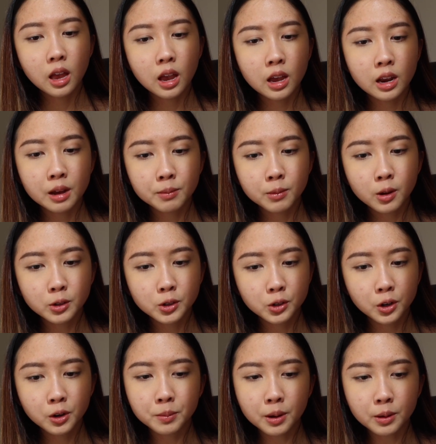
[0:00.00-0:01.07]
and I'm not
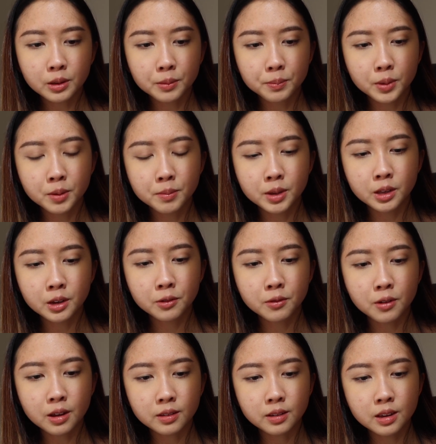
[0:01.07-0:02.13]
sure about the
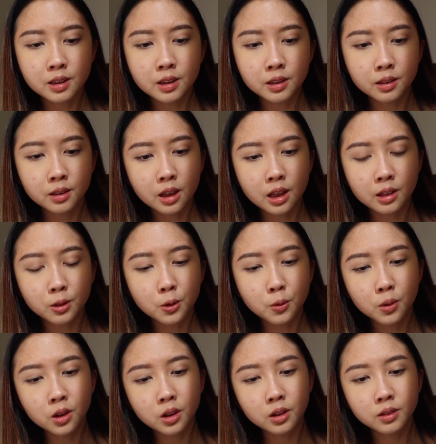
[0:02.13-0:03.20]
permanent resident and
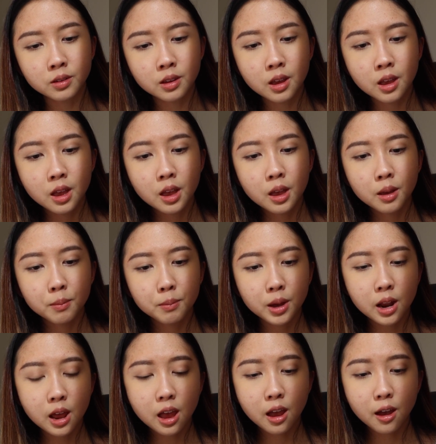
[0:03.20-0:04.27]
locals,
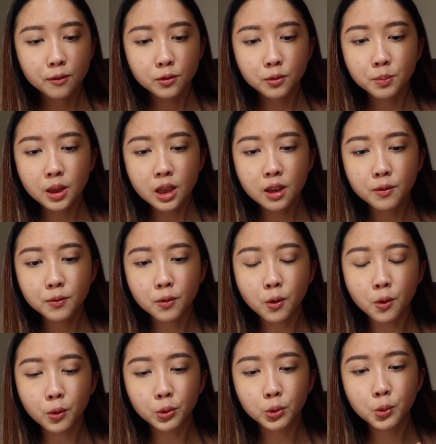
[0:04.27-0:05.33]
but I have to pay
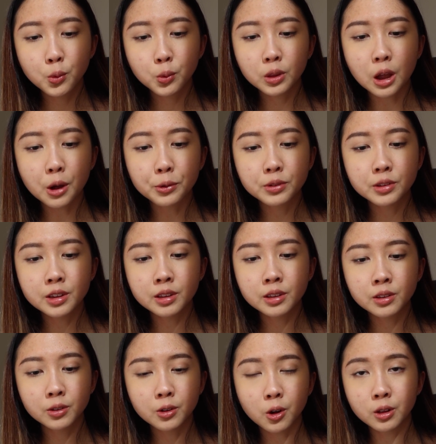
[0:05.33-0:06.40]
for
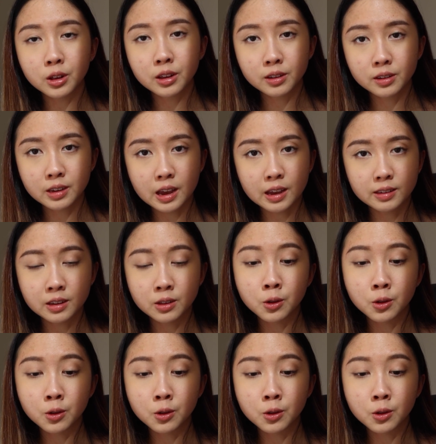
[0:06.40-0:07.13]
$2,000 as a